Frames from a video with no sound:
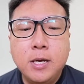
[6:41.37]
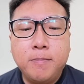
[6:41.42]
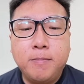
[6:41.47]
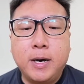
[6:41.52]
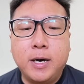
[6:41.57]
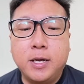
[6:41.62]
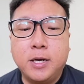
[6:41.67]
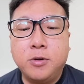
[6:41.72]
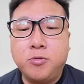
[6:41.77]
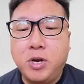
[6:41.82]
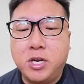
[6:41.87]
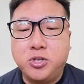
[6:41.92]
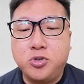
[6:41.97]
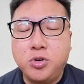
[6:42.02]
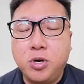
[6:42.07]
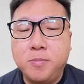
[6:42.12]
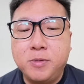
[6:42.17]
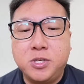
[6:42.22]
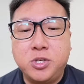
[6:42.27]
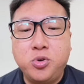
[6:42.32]
but
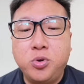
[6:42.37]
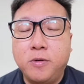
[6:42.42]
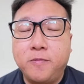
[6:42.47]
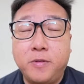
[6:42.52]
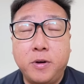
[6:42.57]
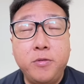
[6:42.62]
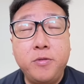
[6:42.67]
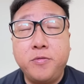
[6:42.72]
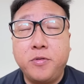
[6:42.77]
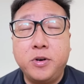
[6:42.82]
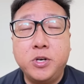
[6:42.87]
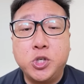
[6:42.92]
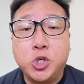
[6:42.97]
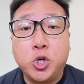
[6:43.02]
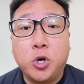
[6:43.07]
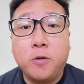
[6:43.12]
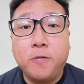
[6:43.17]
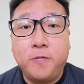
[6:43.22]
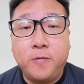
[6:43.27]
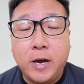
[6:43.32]
Reshiram is still a very, very
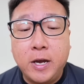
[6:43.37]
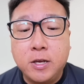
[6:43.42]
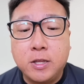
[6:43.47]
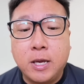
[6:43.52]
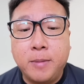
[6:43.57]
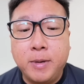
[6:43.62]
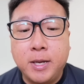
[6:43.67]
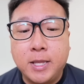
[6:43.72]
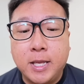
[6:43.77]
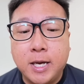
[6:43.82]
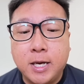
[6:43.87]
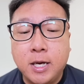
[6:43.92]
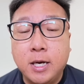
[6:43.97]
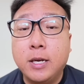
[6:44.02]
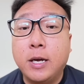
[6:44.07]
strong fire type attacker,